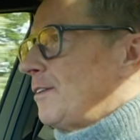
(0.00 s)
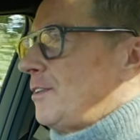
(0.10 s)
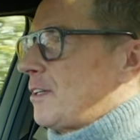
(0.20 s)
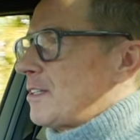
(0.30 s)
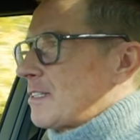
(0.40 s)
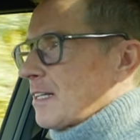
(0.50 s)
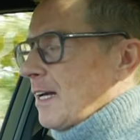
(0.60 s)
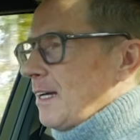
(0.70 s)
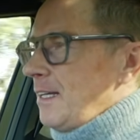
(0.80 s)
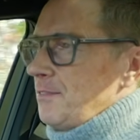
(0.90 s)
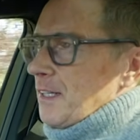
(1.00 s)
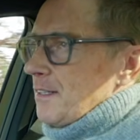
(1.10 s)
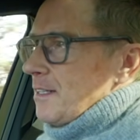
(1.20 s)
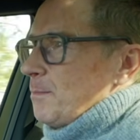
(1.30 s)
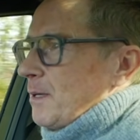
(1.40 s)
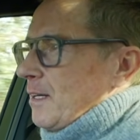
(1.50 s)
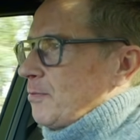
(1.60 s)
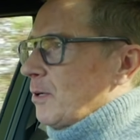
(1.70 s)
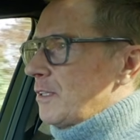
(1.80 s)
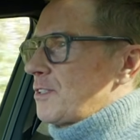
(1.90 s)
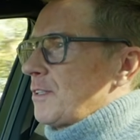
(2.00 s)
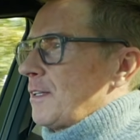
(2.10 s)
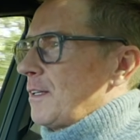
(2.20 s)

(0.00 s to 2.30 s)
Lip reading: You can say it even under your breath. Watch.